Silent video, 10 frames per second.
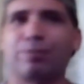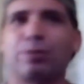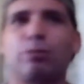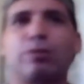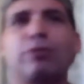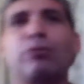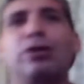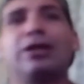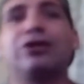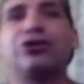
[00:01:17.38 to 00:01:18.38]
we
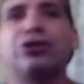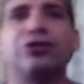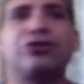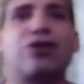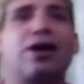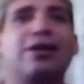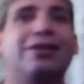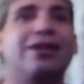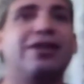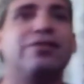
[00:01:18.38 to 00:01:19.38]
really shouldn't try to
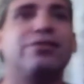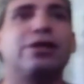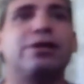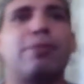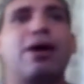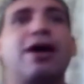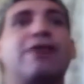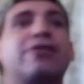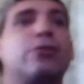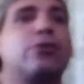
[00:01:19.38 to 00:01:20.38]
live by
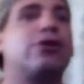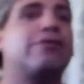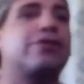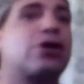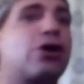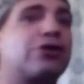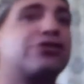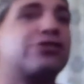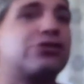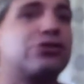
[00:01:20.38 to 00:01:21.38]
every word of the
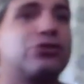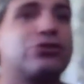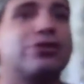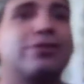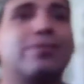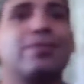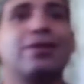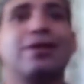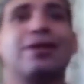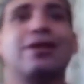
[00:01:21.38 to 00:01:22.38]
Constitution.
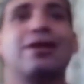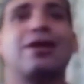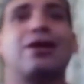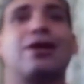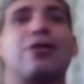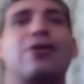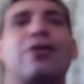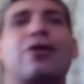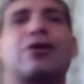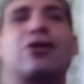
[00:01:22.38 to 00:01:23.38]

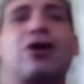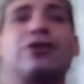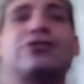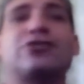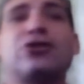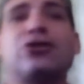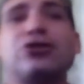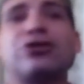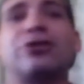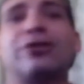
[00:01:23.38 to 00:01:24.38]
There are
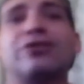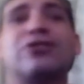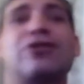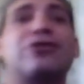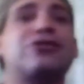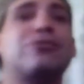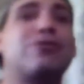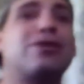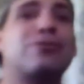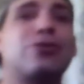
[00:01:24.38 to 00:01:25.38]
constitutionalists on the
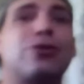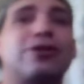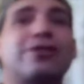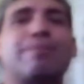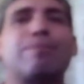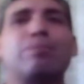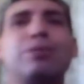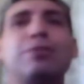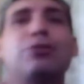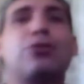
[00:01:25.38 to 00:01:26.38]
Supreme Court,
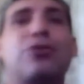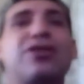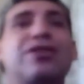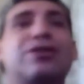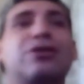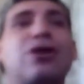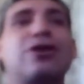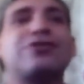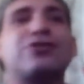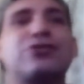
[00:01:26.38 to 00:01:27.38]
people who think the
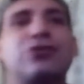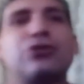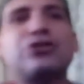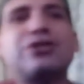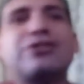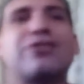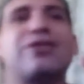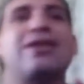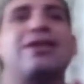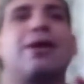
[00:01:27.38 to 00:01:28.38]
Constitution is
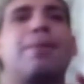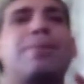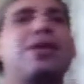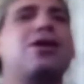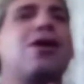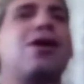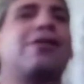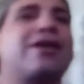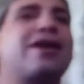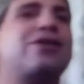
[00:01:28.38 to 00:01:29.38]
the
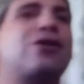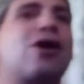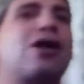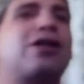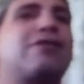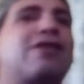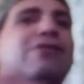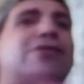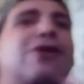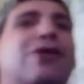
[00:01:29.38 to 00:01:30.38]
be-all and end-all of
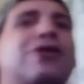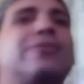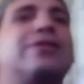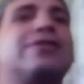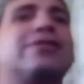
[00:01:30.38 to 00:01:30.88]
every argument.